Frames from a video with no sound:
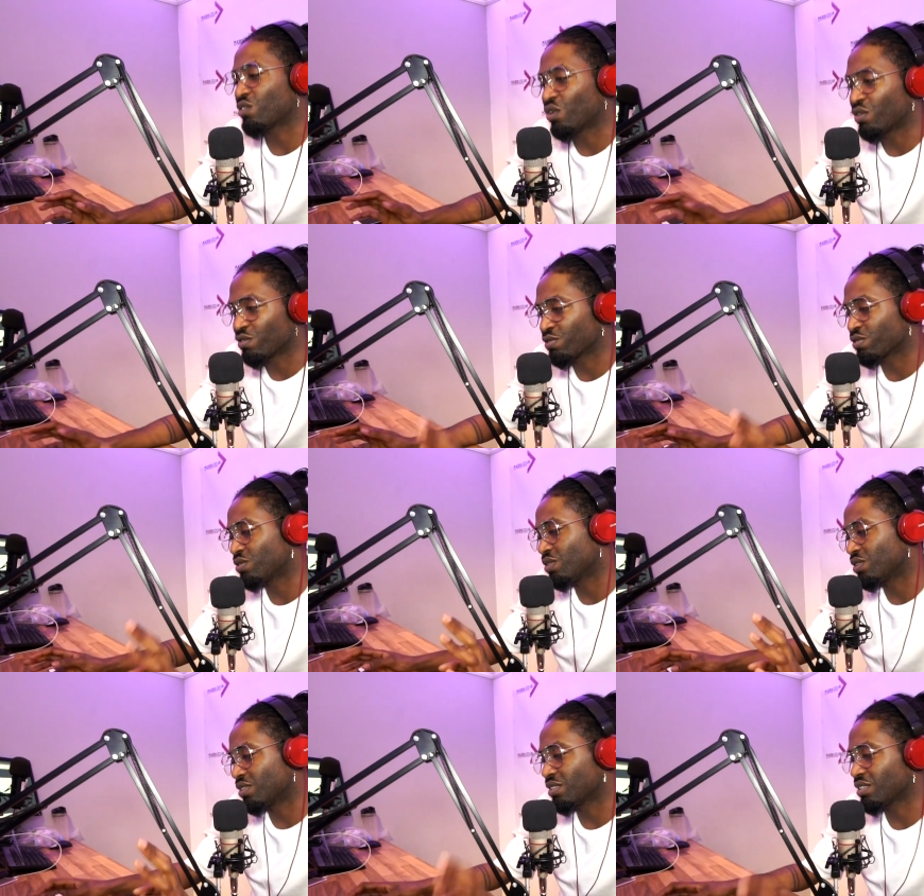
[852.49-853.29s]
gone
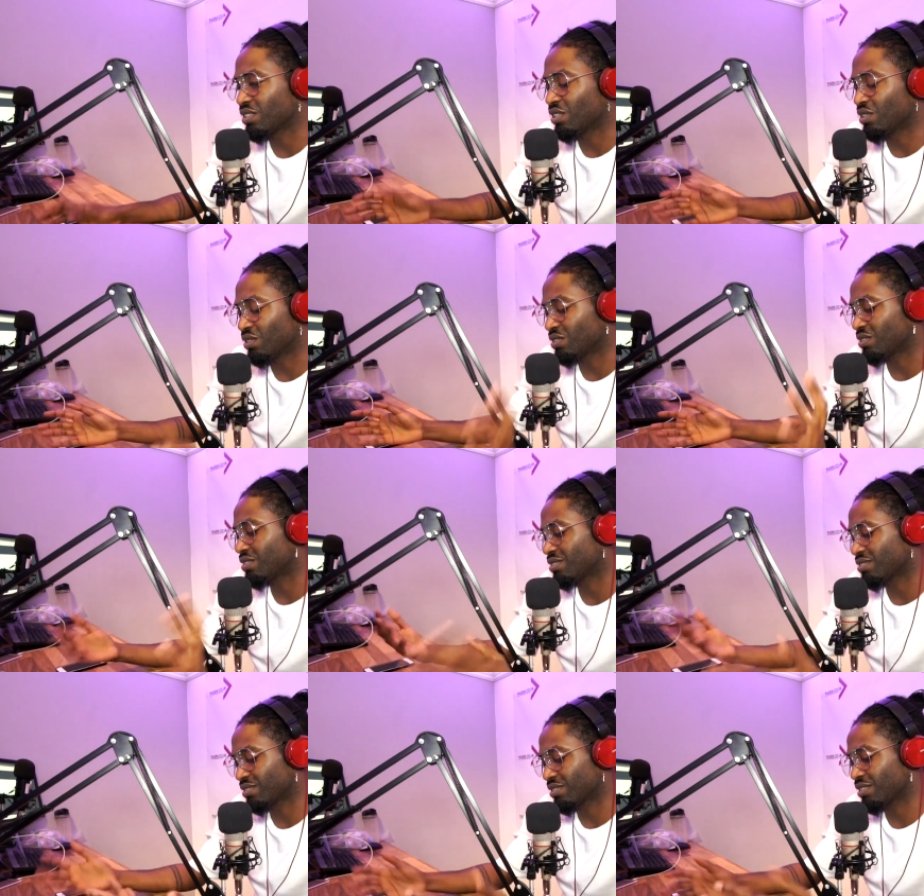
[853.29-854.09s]
through,
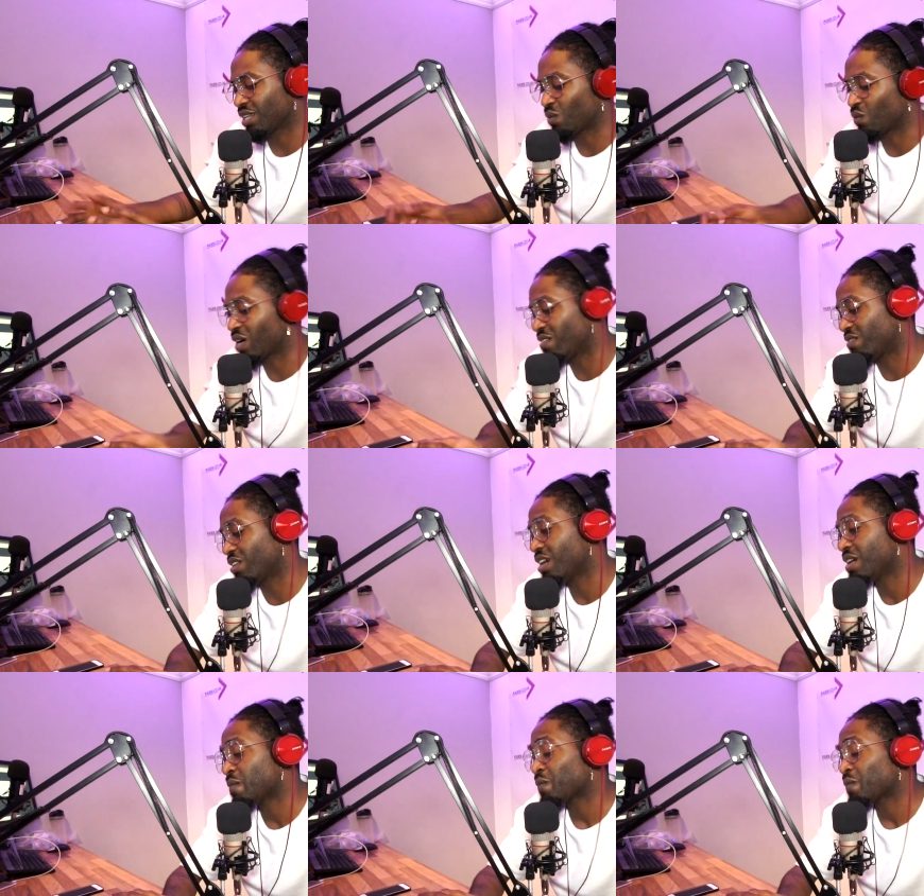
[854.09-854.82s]
and whatever.